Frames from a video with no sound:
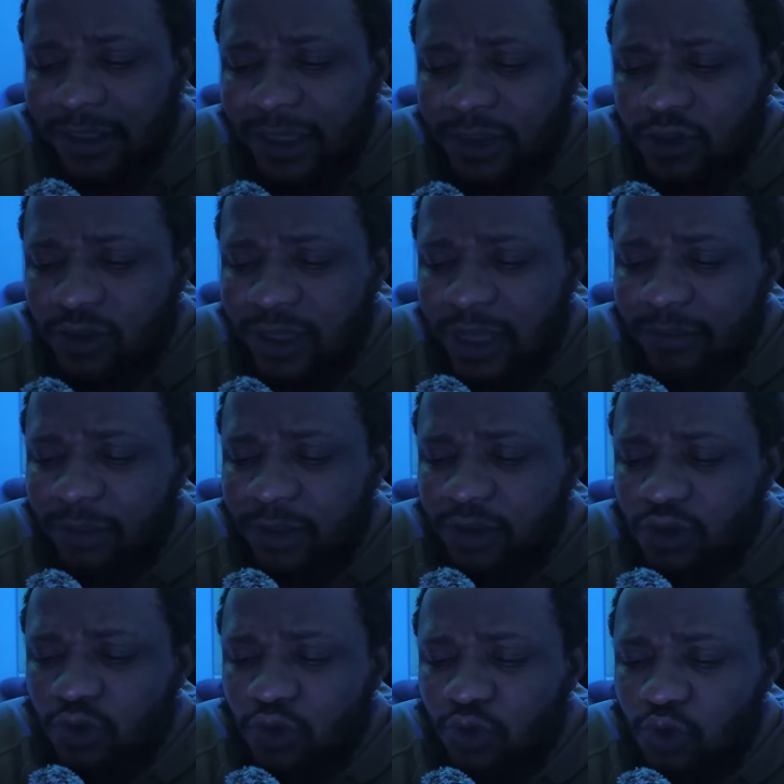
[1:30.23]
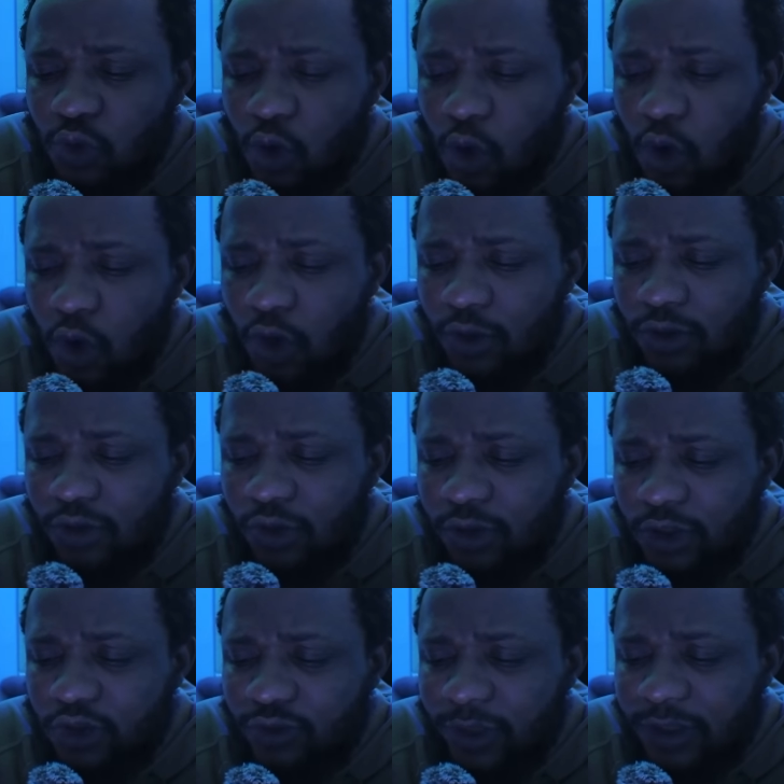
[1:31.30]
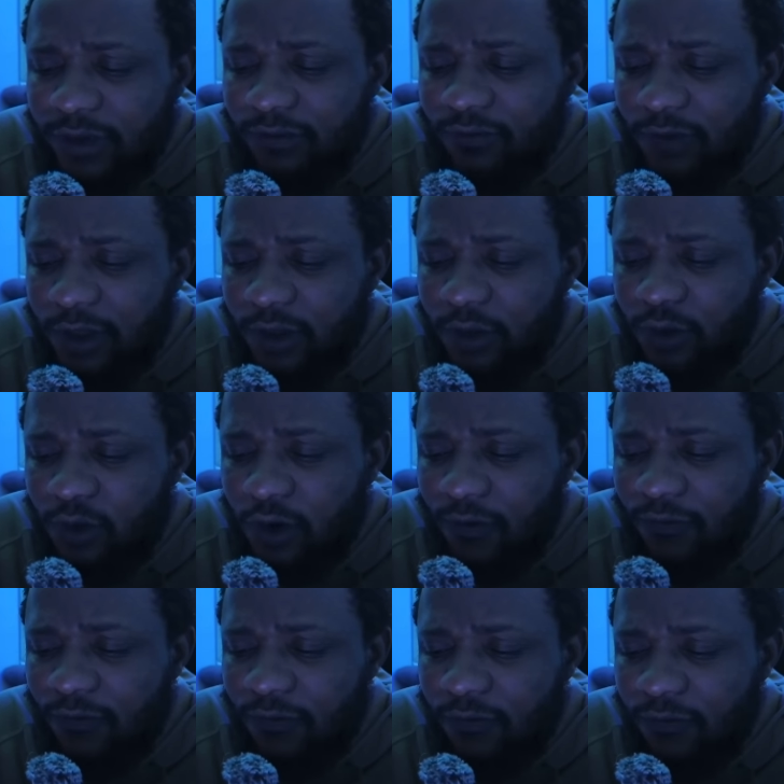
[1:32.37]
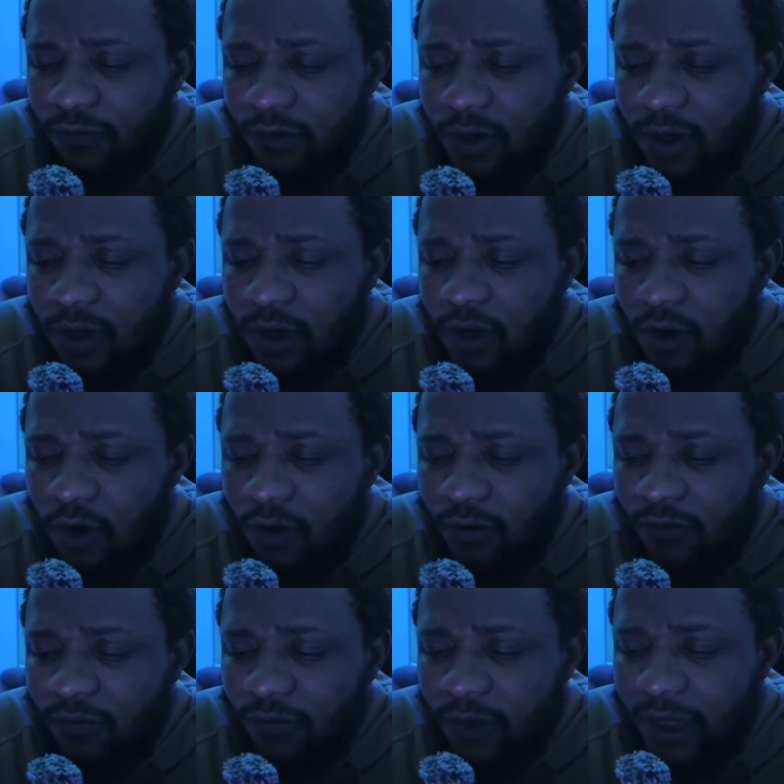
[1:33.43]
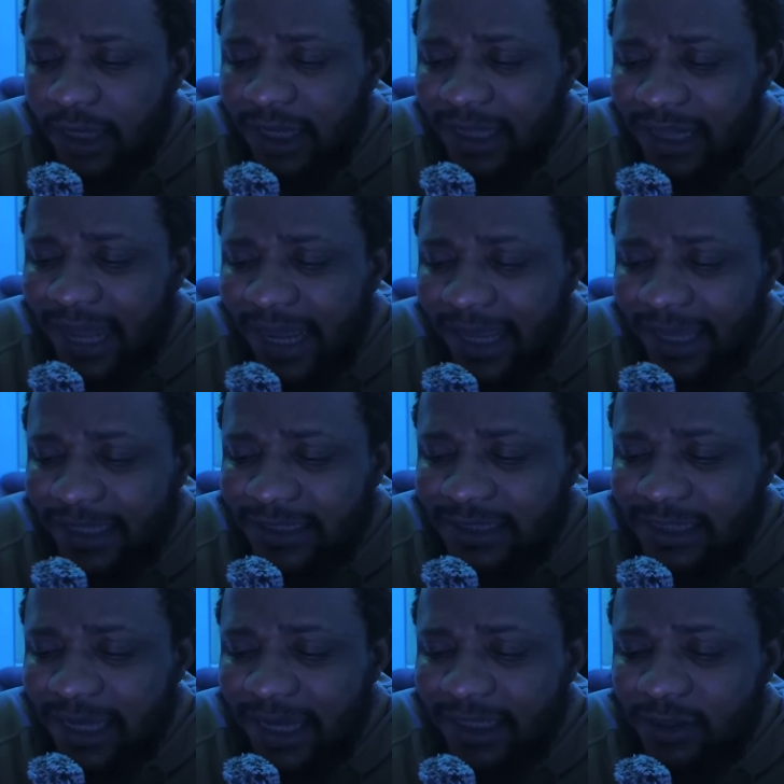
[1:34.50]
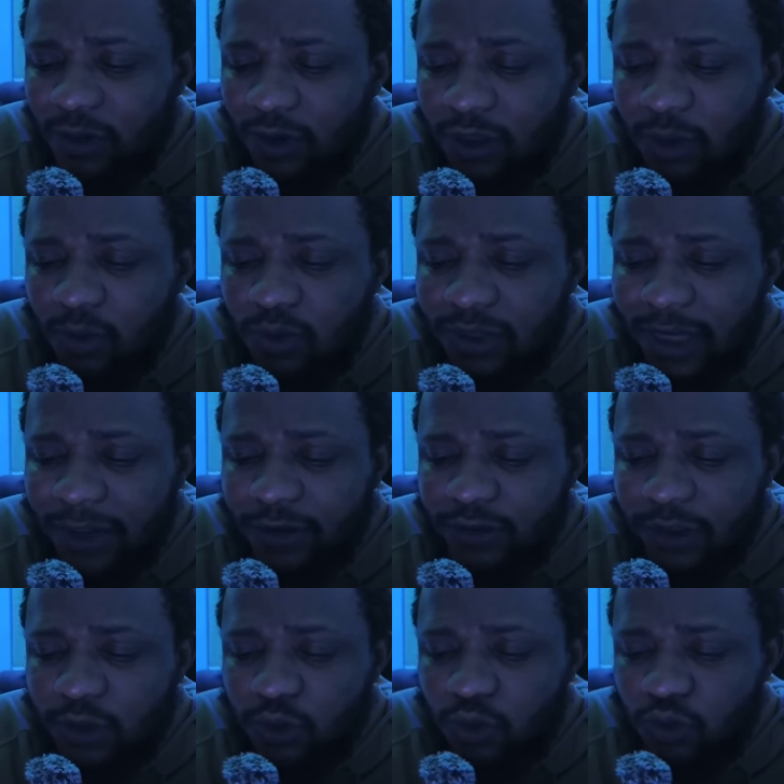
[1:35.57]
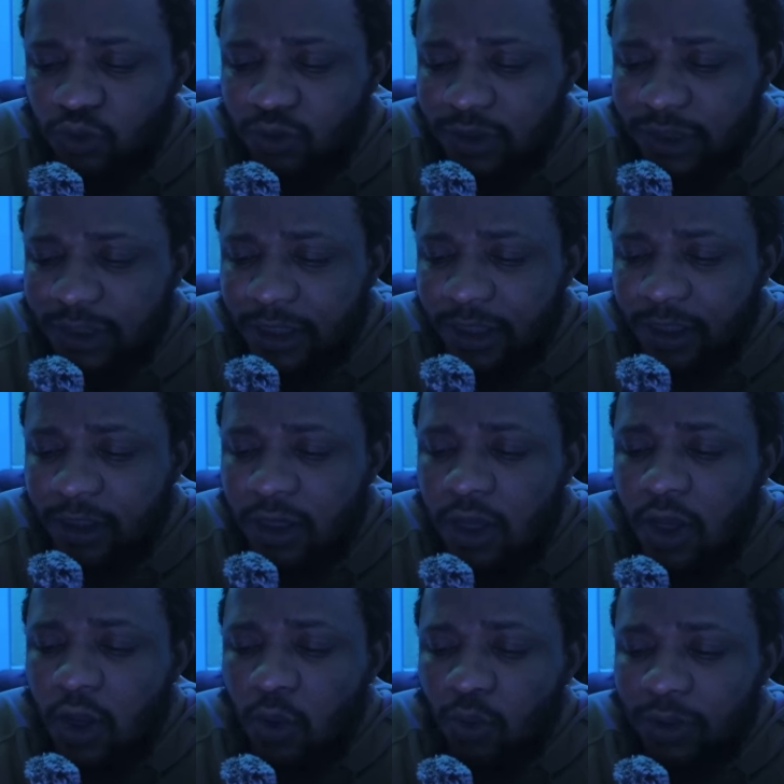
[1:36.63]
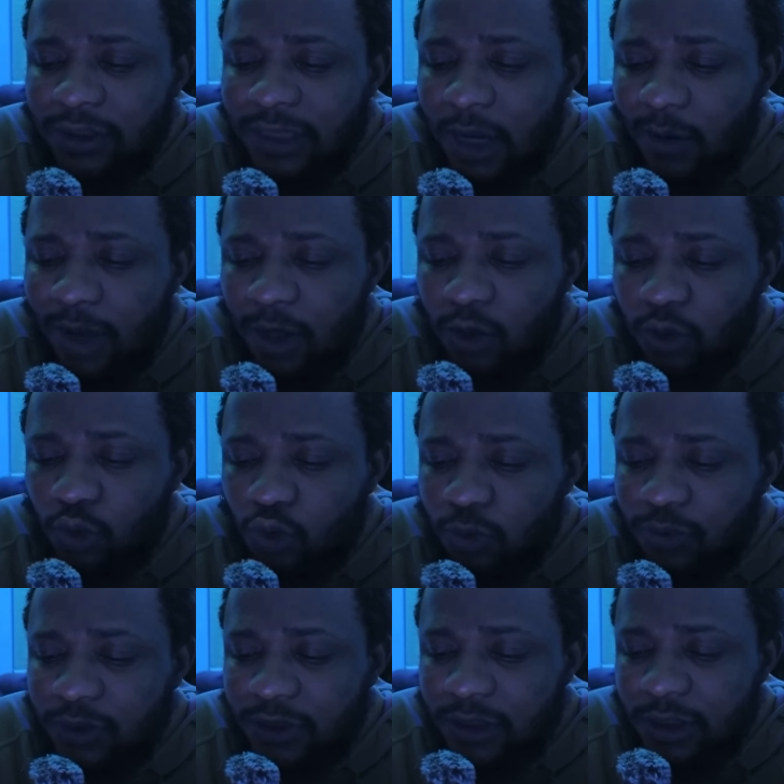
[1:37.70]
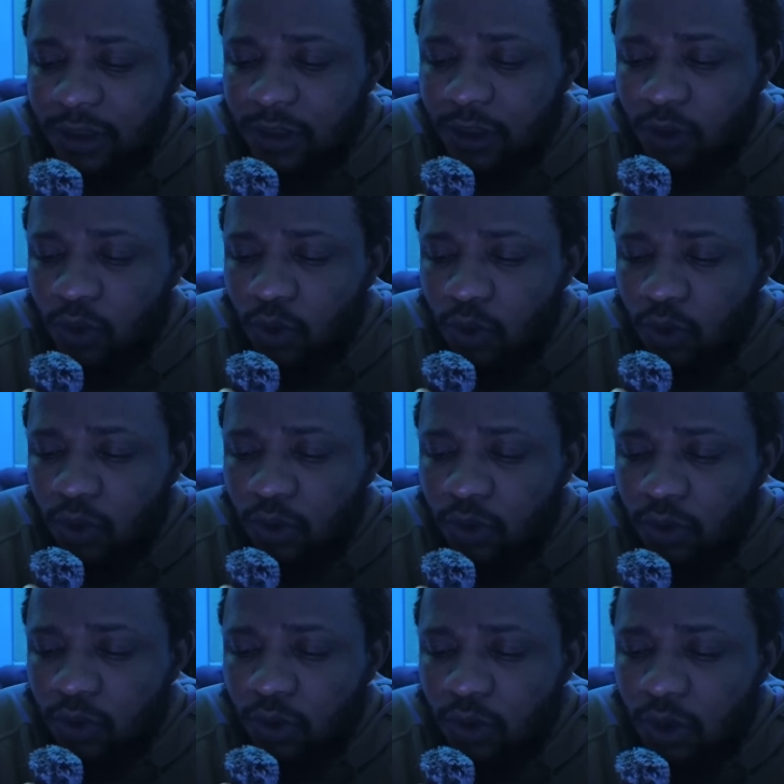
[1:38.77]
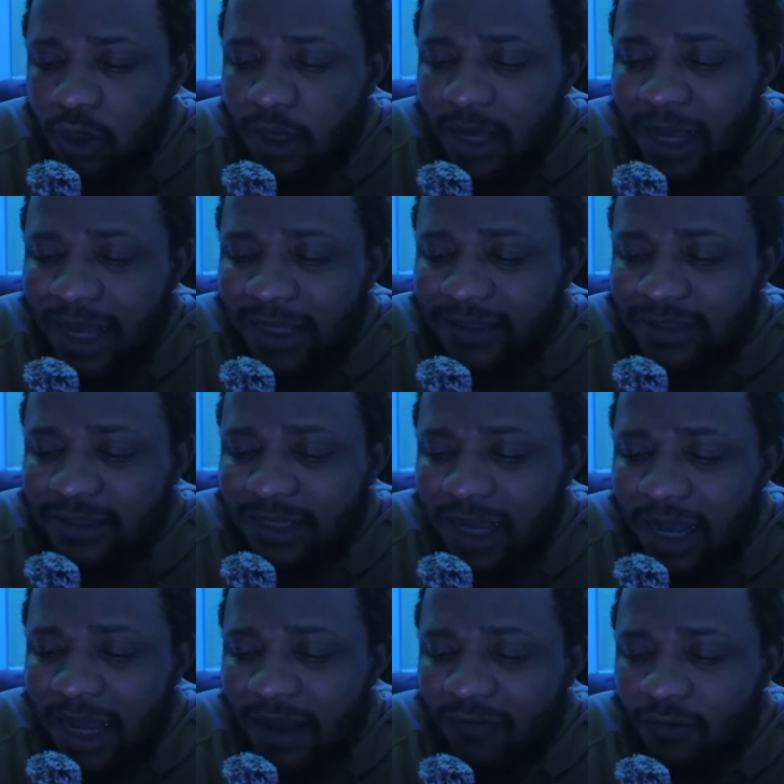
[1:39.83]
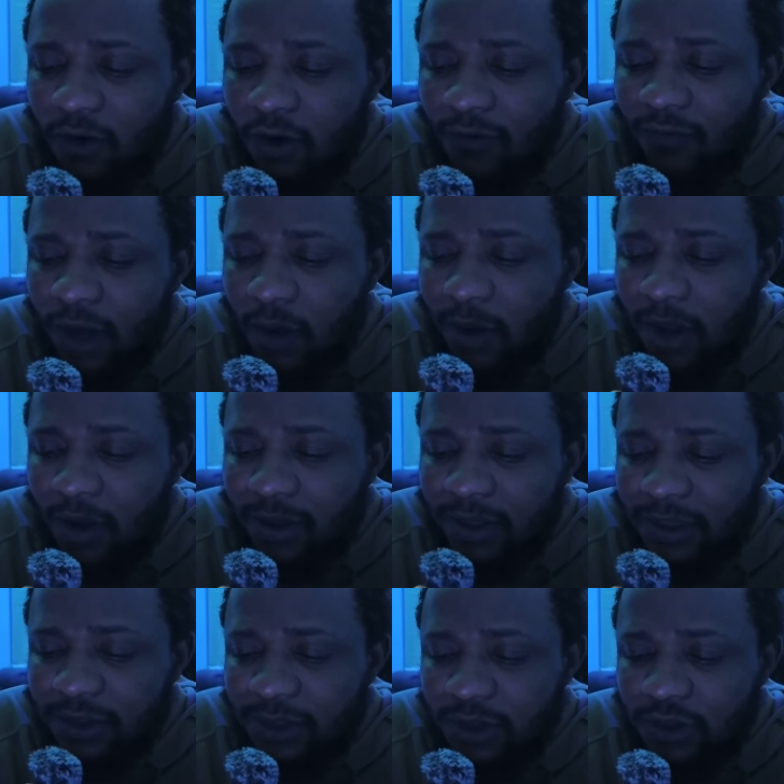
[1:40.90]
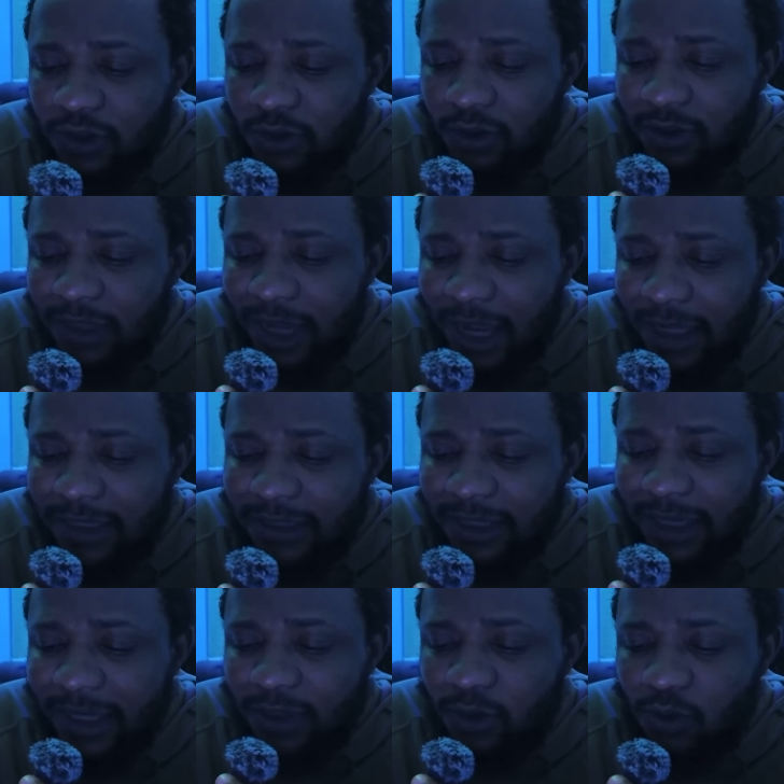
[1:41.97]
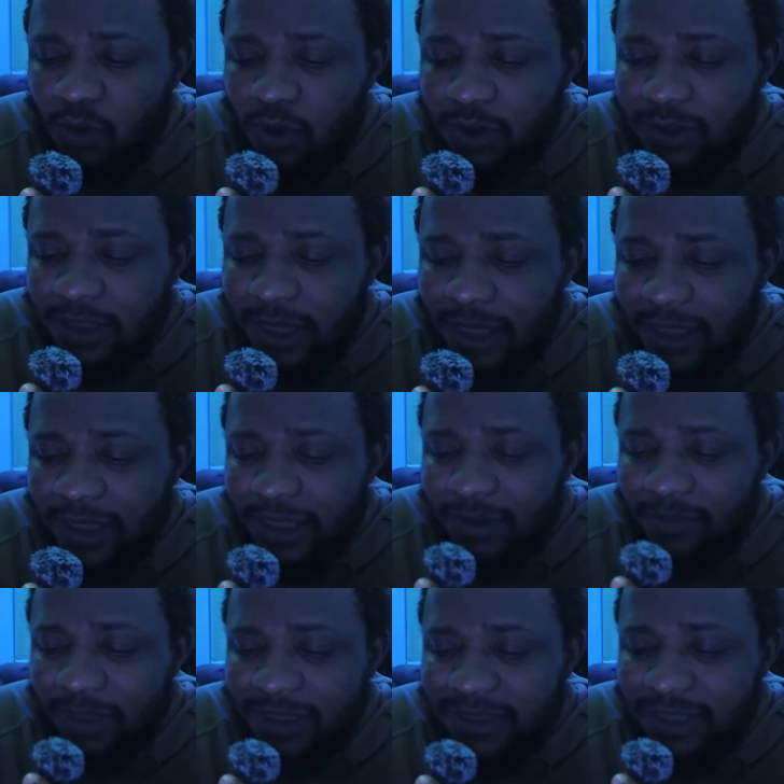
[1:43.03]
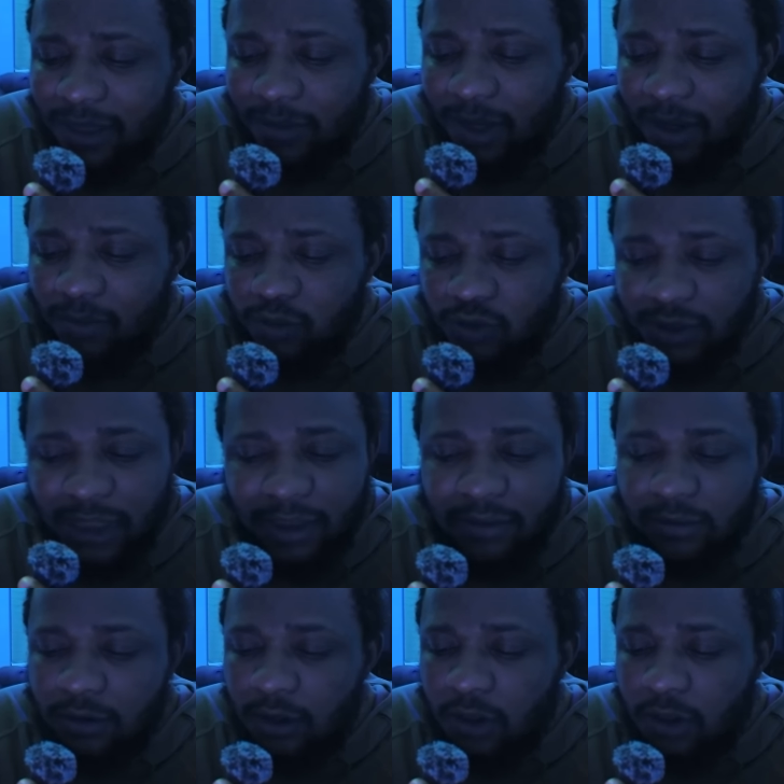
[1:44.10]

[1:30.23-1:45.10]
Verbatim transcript: attention has been drawn to the trendy video of, of a client and Nollywood actress Tonto Dikeh with our group C E O and staff of our organization at the headquarters in Maitama, Abuja.